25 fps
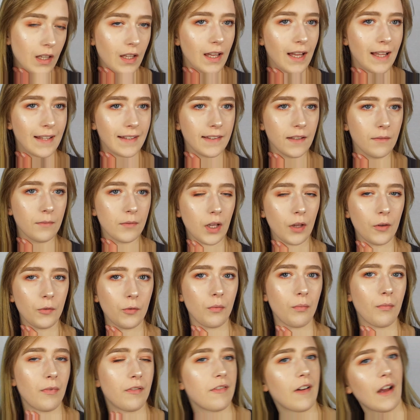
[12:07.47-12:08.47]
And sometimes
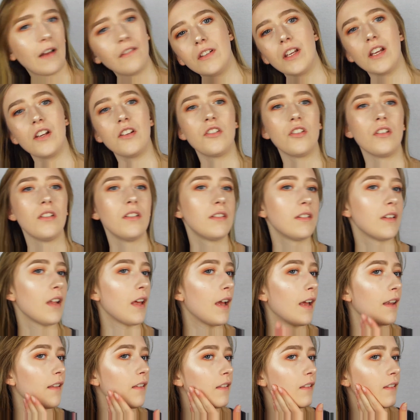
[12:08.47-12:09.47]
with foundations
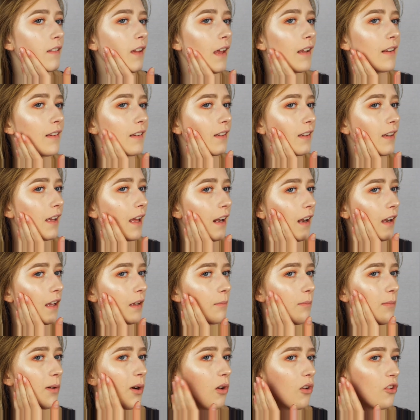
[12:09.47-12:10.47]
they tend to get
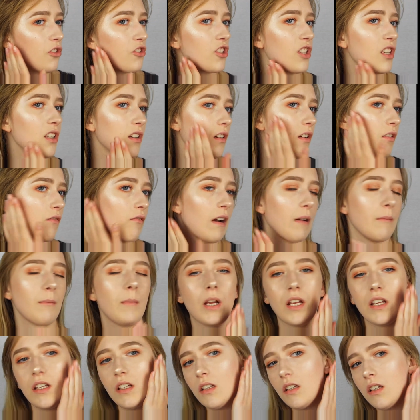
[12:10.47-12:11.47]
like blotchy around
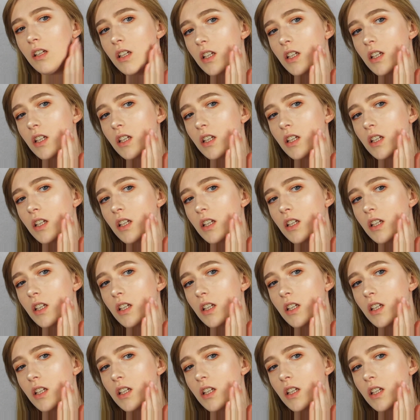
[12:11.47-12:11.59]
my